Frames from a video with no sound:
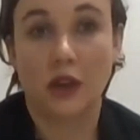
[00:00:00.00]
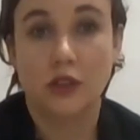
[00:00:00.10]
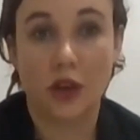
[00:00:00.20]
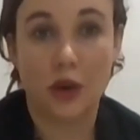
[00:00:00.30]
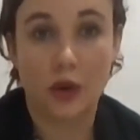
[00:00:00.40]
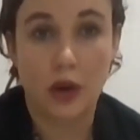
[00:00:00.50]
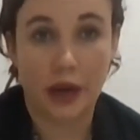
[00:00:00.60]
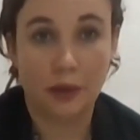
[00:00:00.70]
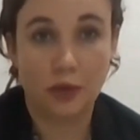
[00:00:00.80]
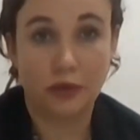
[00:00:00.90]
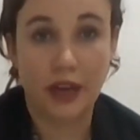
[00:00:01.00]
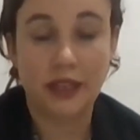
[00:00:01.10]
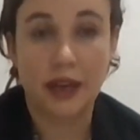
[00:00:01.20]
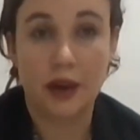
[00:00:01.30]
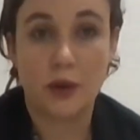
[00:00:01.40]
So
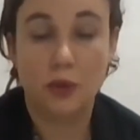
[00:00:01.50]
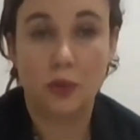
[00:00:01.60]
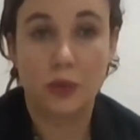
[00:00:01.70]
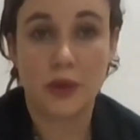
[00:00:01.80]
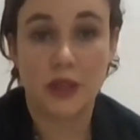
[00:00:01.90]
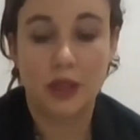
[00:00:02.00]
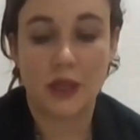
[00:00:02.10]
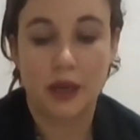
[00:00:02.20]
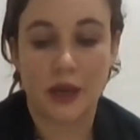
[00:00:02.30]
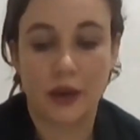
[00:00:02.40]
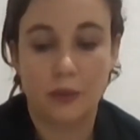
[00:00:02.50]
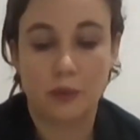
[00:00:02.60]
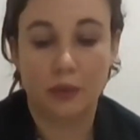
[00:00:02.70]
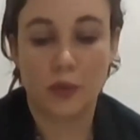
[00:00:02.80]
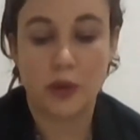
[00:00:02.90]
right now we
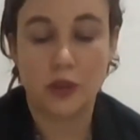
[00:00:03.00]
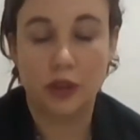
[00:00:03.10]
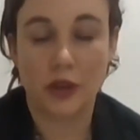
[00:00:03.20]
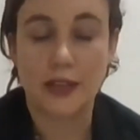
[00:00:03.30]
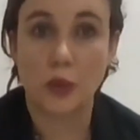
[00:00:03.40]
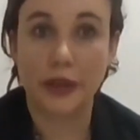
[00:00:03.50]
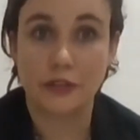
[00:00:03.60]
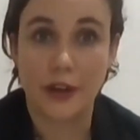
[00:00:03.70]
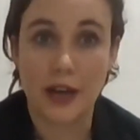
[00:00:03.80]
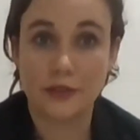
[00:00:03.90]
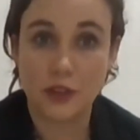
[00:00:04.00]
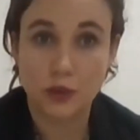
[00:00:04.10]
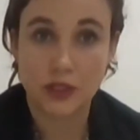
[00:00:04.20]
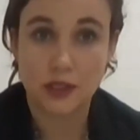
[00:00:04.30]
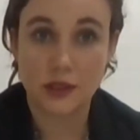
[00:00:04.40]
look at 25
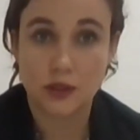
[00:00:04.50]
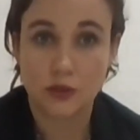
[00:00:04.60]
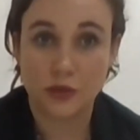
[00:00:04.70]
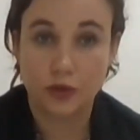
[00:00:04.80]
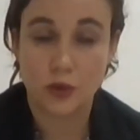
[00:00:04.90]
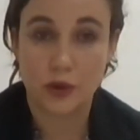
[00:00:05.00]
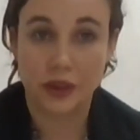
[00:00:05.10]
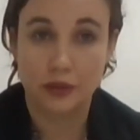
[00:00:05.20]
uses for